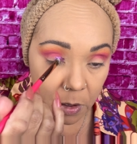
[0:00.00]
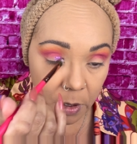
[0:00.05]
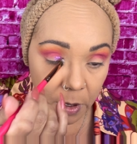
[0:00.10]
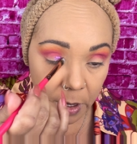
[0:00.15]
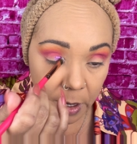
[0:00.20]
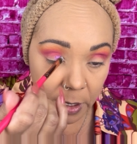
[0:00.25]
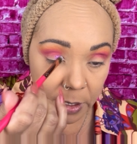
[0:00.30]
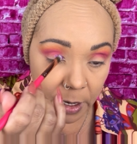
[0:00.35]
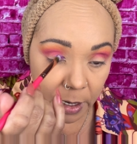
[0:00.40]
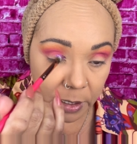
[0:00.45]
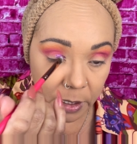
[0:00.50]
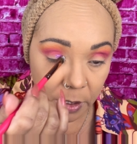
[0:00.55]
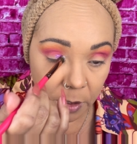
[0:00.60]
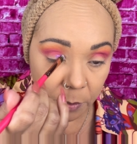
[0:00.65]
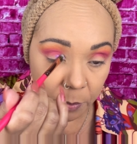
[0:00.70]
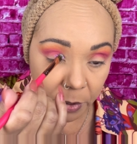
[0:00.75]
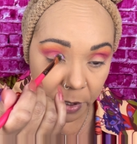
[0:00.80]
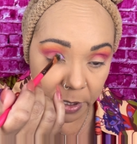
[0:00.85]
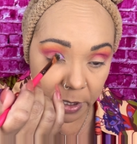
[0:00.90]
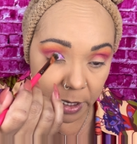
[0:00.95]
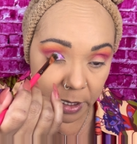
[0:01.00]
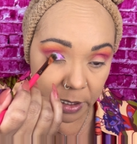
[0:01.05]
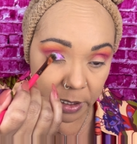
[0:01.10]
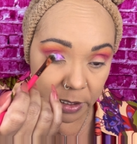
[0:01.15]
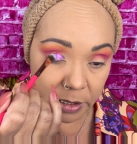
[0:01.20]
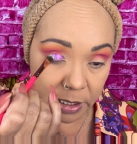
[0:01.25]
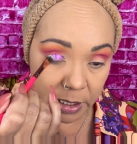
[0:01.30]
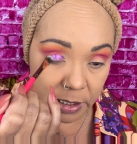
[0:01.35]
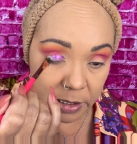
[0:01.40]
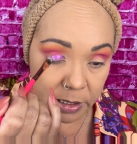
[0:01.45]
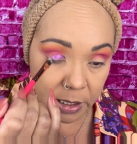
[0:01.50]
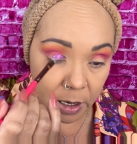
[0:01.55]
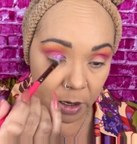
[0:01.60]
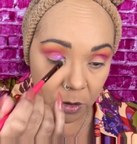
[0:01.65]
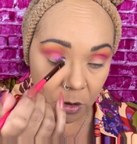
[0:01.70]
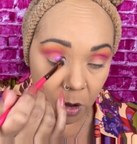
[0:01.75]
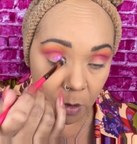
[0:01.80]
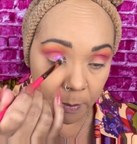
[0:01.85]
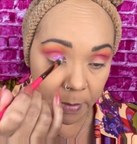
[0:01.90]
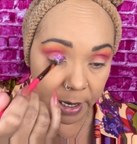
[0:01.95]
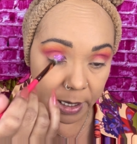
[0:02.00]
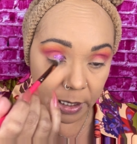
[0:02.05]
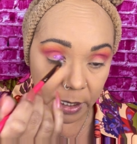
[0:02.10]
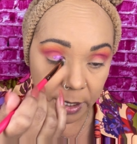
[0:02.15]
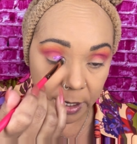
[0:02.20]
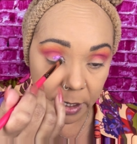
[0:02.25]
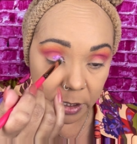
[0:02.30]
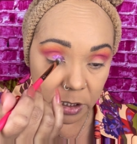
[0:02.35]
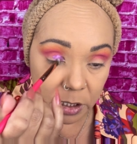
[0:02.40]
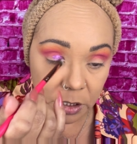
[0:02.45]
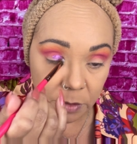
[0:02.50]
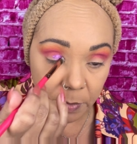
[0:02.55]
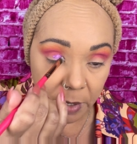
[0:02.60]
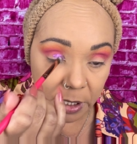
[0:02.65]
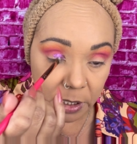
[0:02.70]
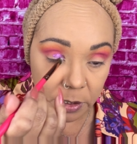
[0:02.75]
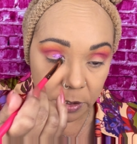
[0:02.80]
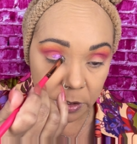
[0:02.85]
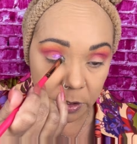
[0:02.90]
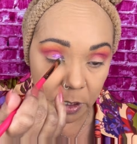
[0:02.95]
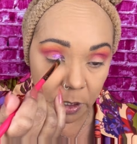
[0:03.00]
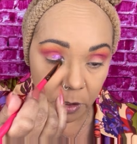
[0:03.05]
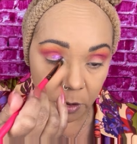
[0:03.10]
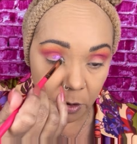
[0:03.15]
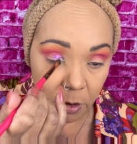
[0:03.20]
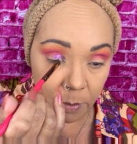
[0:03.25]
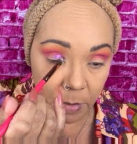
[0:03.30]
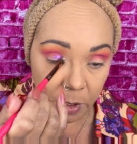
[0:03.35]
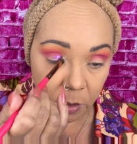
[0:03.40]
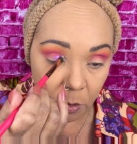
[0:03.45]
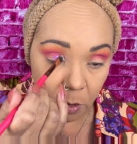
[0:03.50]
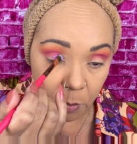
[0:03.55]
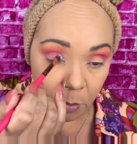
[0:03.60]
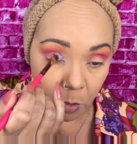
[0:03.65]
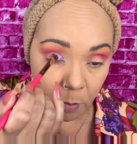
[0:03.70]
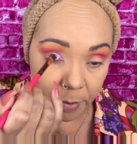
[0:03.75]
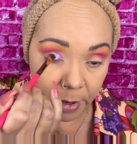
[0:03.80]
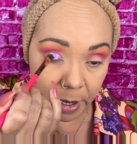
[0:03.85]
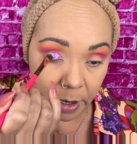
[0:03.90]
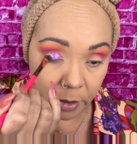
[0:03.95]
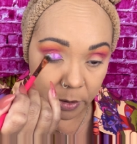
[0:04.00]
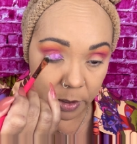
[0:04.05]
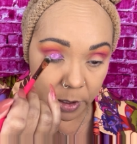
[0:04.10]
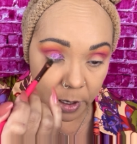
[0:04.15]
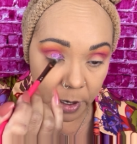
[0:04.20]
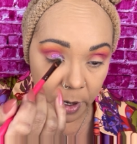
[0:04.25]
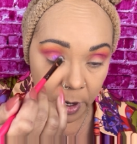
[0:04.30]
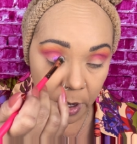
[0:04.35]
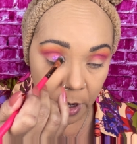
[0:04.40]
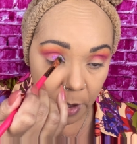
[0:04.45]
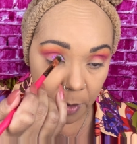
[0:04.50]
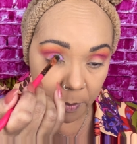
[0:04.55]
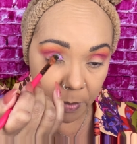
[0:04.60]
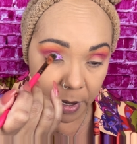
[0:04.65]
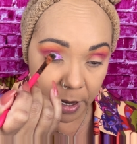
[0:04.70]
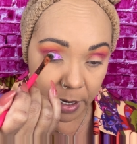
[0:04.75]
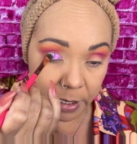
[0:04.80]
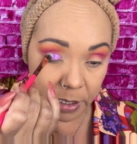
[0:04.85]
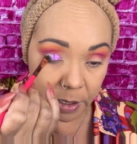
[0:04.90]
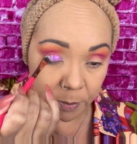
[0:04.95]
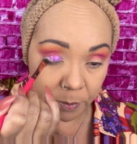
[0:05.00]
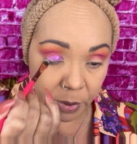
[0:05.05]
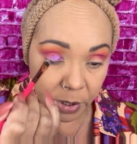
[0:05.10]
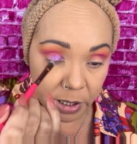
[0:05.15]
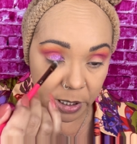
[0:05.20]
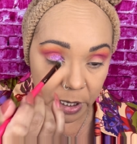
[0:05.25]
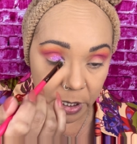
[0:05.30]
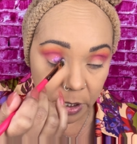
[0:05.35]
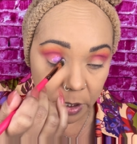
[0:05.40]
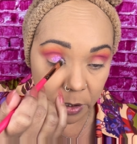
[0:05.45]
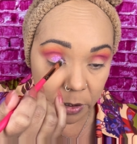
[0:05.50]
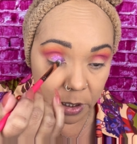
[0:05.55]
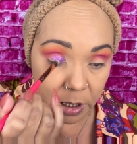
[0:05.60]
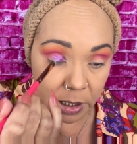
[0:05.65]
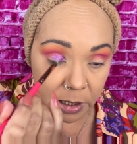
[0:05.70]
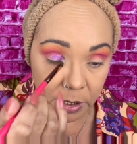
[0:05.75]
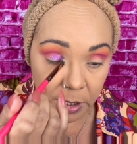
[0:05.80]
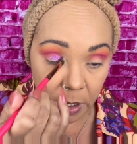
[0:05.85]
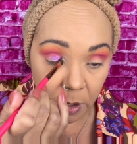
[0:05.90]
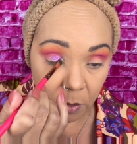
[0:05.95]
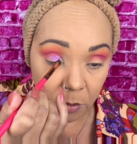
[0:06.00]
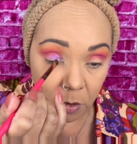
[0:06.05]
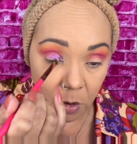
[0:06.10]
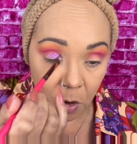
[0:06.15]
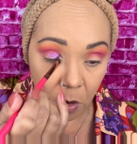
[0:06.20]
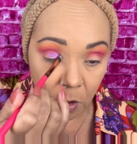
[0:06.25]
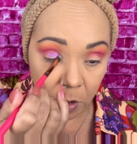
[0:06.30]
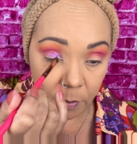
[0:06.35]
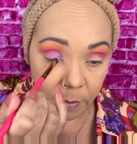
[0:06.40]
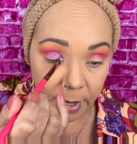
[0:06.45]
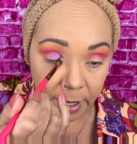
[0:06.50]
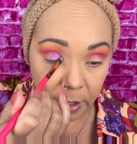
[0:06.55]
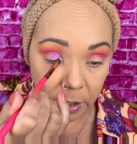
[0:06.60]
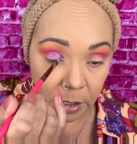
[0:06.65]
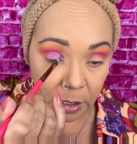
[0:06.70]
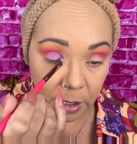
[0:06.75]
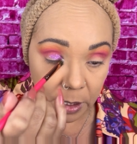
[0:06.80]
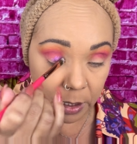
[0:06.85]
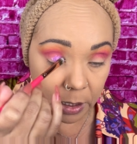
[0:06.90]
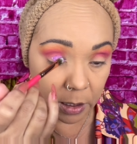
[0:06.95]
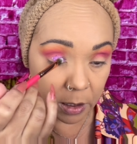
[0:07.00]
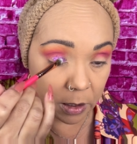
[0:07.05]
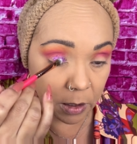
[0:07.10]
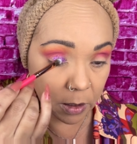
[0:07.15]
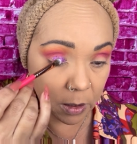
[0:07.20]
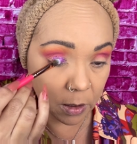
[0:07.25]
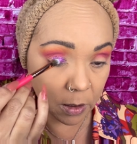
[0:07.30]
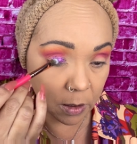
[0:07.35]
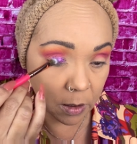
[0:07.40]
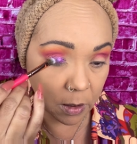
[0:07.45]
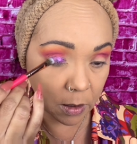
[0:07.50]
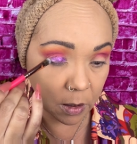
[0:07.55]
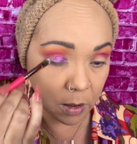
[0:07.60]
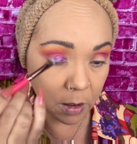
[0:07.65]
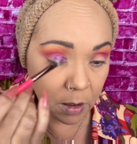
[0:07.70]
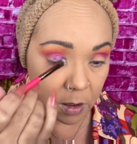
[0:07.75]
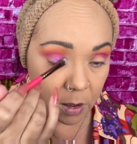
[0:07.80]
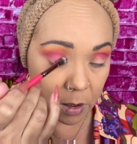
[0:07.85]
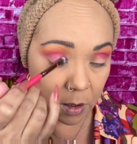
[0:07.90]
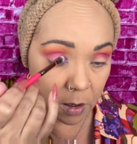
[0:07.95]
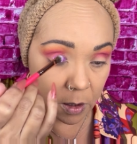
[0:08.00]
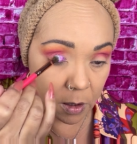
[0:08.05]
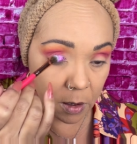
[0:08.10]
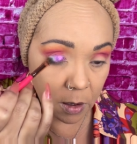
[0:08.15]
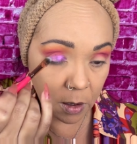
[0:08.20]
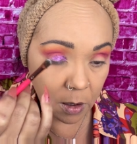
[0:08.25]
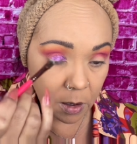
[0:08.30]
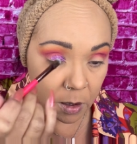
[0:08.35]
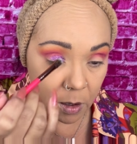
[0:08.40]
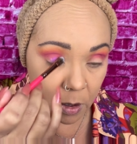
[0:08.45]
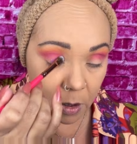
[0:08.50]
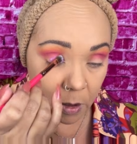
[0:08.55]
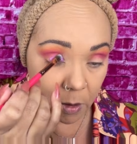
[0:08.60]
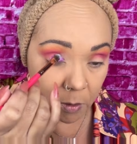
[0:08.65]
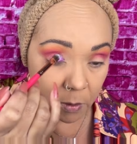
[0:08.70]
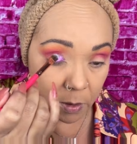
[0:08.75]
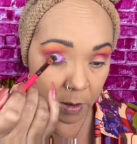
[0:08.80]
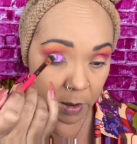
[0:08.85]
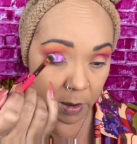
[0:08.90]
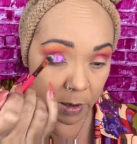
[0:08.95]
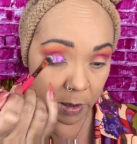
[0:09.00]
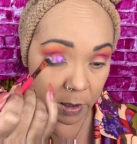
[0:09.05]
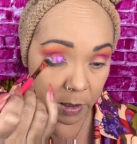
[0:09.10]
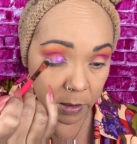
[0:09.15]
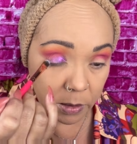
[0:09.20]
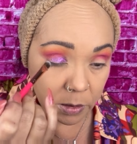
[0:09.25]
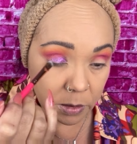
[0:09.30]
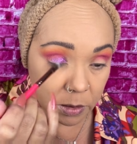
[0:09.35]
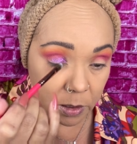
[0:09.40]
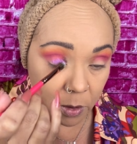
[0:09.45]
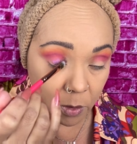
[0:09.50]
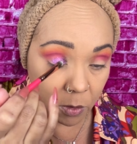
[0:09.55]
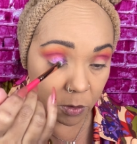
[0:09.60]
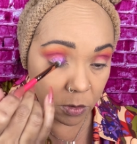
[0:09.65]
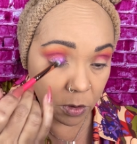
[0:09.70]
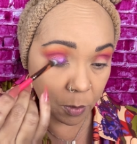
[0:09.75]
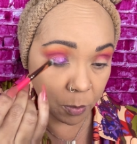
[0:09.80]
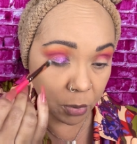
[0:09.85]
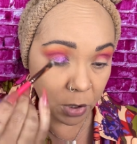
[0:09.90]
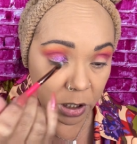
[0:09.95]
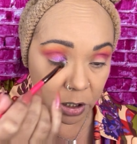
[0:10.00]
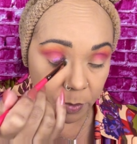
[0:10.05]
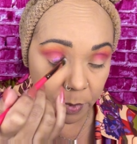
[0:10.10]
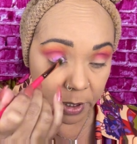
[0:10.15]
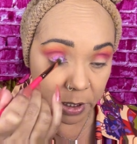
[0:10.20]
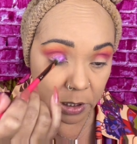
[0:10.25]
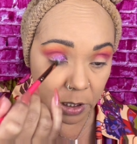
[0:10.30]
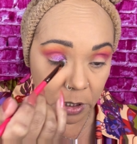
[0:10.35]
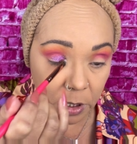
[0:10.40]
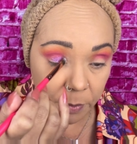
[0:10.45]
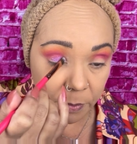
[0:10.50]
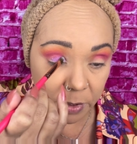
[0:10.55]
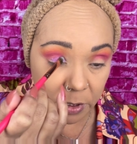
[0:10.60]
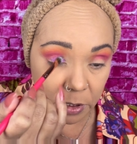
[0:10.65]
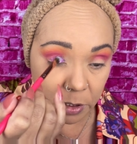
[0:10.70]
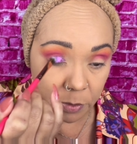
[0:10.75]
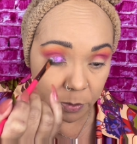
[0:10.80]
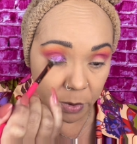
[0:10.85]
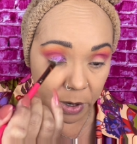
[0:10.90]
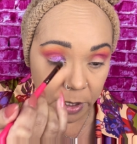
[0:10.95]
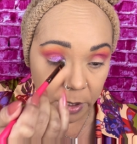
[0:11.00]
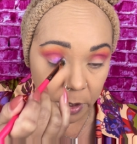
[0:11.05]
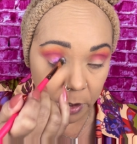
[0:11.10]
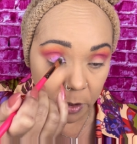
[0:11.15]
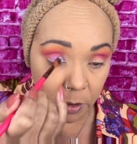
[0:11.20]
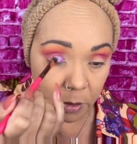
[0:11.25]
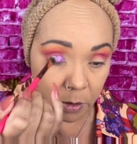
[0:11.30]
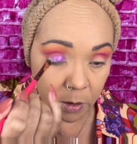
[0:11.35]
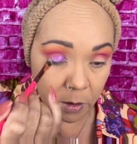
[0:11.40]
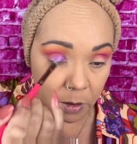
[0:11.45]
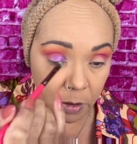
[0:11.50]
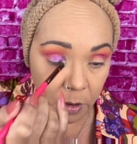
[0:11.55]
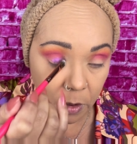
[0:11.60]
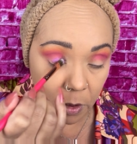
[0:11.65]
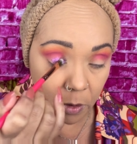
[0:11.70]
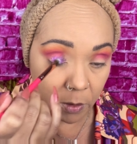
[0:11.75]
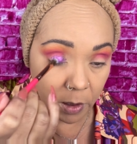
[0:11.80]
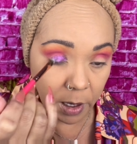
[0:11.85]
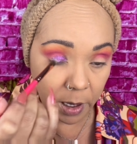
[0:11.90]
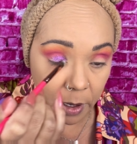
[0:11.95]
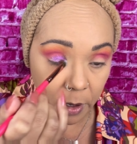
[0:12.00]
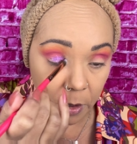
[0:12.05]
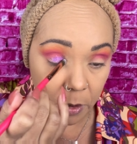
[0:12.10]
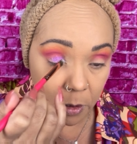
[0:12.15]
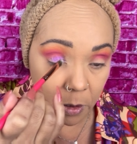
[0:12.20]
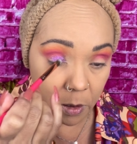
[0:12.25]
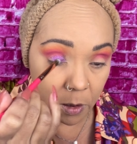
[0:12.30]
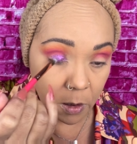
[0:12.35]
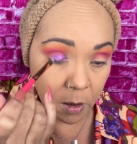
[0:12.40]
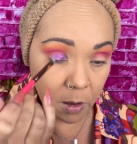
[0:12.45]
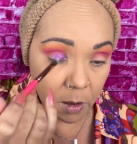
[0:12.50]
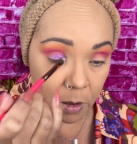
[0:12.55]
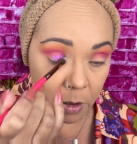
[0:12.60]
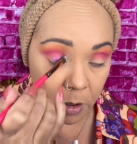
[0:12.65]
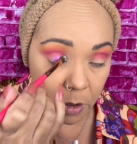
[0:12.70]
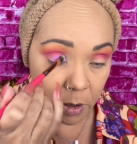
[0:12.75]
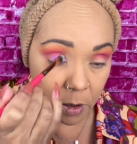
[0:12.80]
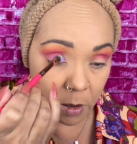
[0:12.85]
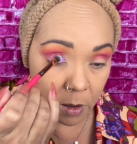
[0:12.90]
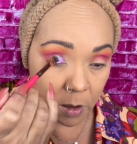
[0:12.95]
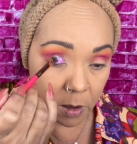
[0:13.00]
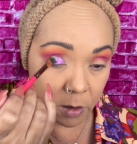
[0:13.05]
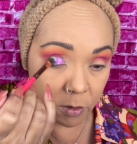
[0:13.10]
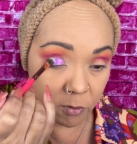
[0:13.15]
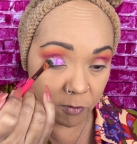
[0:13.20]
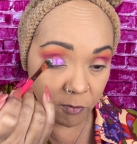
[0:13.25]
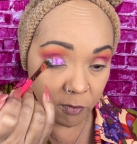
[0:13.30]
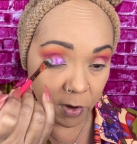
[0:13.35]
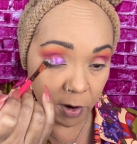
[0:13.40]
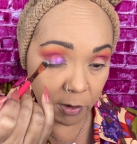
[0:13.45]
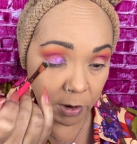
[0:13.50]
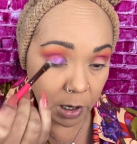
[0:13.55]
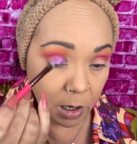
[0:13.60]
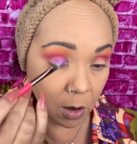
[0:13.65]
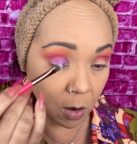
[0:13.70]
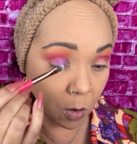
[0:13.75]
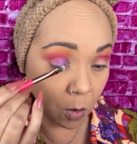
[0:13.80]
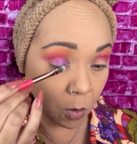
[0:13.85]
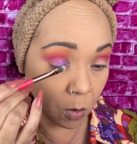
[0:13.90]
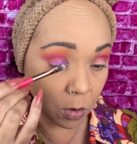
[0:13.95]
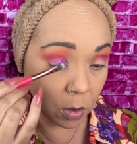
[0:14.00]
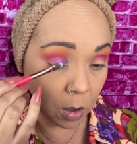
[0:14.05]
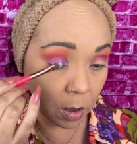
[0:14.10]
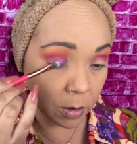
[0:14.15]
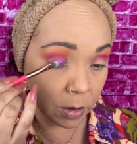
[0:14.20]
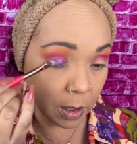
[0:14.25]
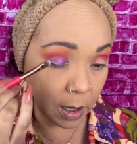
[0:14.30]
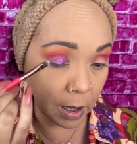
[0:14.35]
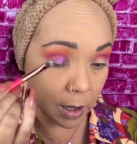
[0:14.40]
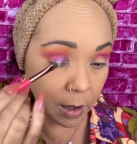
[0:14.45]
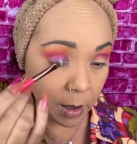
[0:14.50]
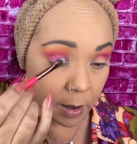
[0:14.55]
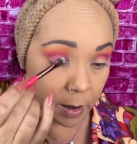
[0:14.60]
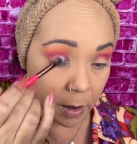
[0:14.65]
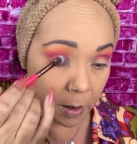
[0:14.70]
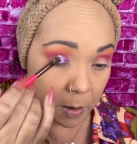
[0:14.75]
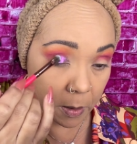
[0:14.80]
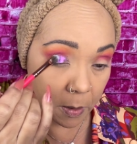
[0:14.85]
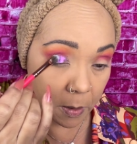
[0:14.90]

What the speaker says: And I didn't put anything down on my lid, just my concealer and my normal powder, but I didn't put anything down on my lid. Okay, so the brush picked it up, it's spreading. Okay, it's very cold on the eye.